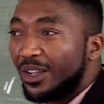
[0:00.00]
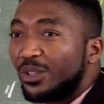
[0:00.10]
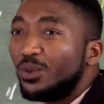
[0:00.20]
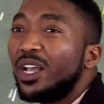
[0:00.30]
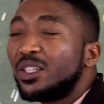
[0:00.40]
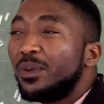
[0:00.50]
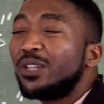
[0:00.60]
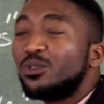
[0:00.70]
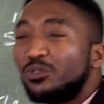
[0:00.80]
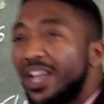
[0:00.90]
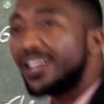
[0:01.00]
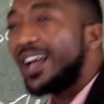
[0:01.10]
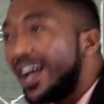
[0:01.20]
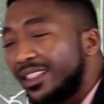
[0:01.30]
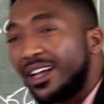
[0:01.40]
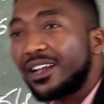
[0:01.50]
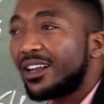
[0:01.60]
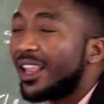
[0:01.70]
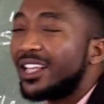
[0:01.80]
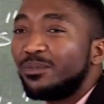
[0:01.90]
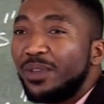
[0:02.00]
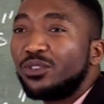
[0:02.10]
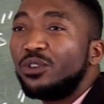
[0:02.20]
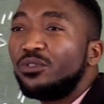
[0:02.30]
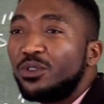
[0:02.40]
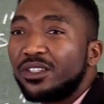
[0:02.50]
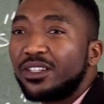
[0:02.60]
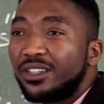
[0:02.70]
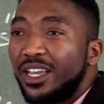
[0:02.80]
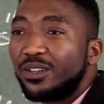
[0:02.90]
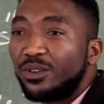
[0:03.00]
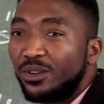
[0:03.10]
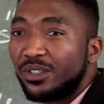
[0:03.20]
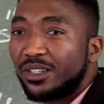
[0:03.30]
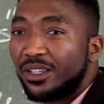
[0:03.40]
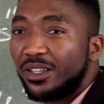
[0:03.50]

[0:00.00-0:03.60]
Do you expect to find other classmates of yours inside or not?